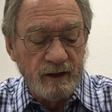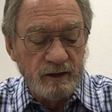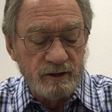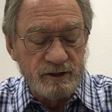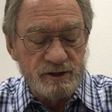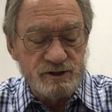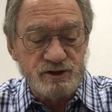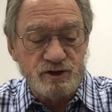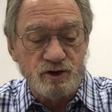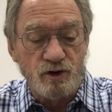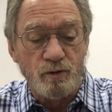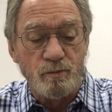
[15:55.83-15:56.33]

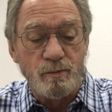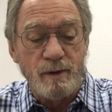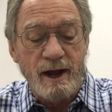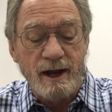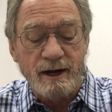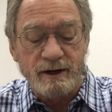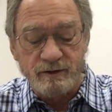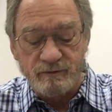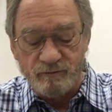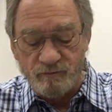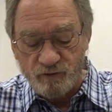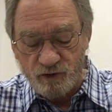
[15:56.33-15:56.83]
Let's go
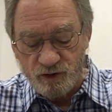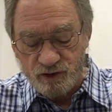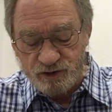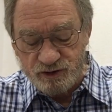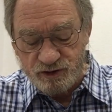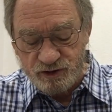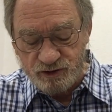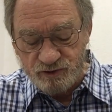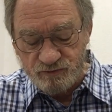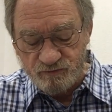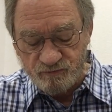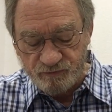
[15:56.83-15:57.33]
back to
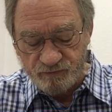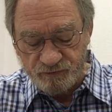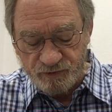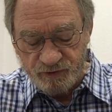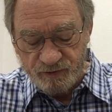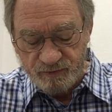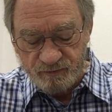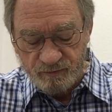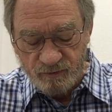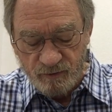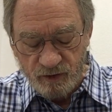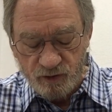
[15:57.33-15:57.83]
verse
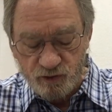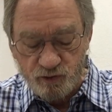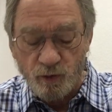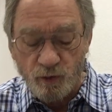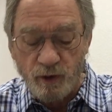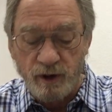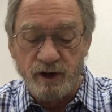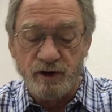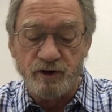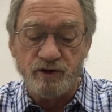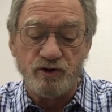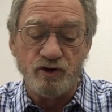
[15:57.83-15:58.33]

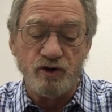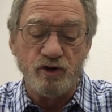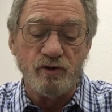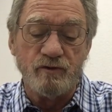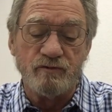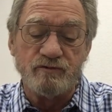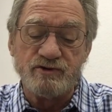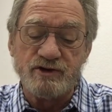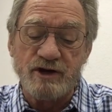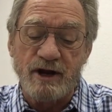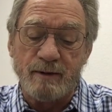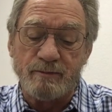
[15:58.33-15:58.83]
22
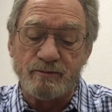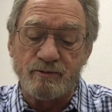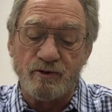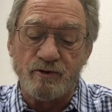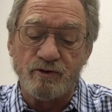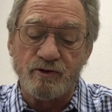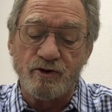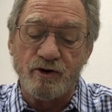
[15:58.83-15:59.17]
of chapter